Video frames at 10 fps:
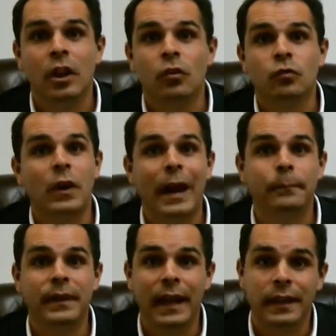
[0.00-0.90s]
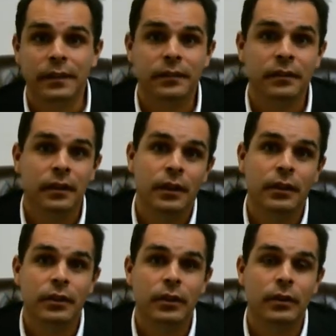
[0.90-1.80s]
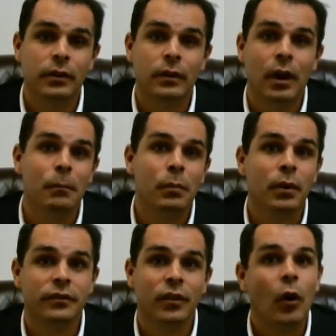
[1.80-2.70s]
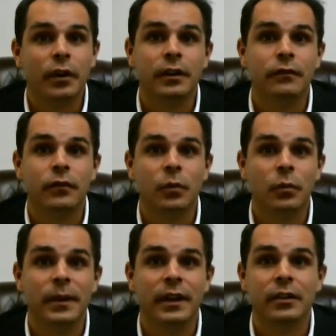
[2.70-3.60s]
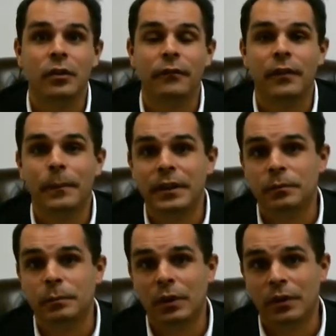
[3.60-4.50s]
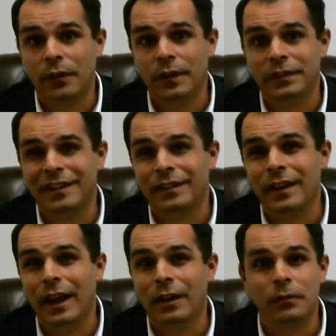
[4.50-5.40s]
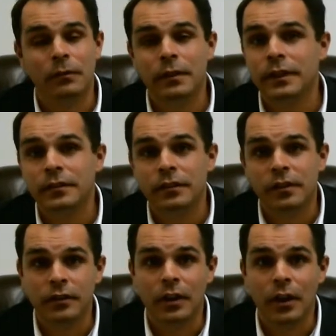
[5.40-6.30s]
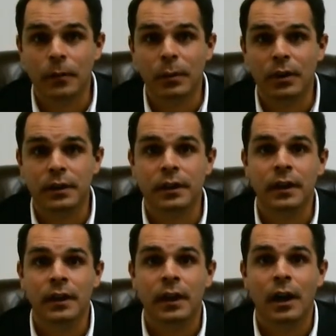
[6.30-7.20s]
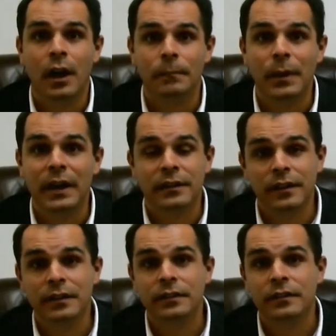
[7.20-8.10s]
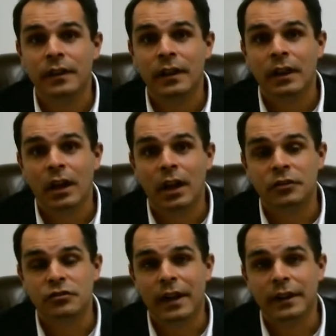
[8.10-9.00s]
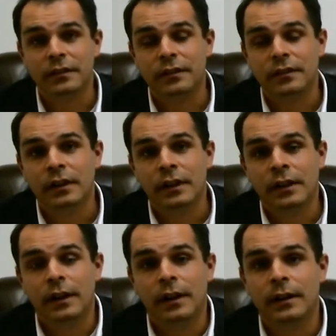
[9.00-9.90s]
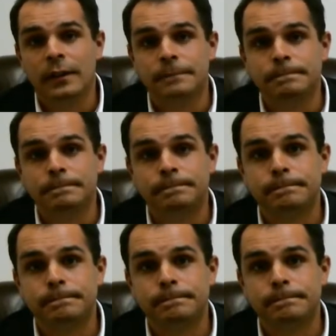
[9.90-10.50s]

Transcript: wrapped as, a book targeted for women or a feminist book or things like that. And really, it's just another book. But it does address some